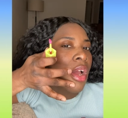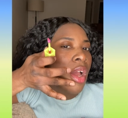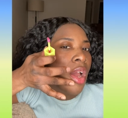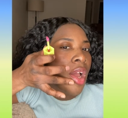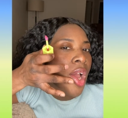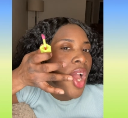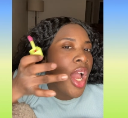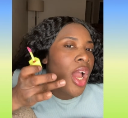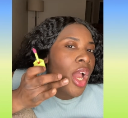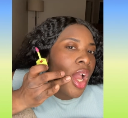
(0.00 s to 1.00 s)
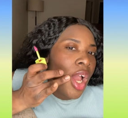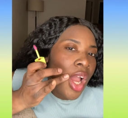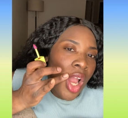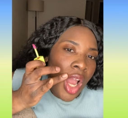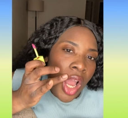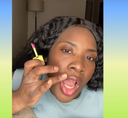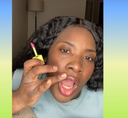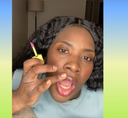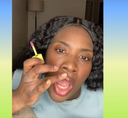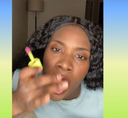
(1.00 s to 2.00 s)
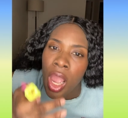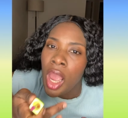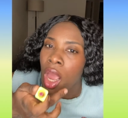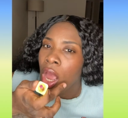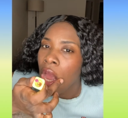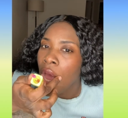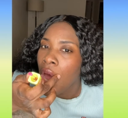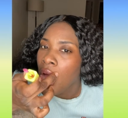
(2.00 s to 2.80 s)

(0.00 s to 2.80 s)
(silence)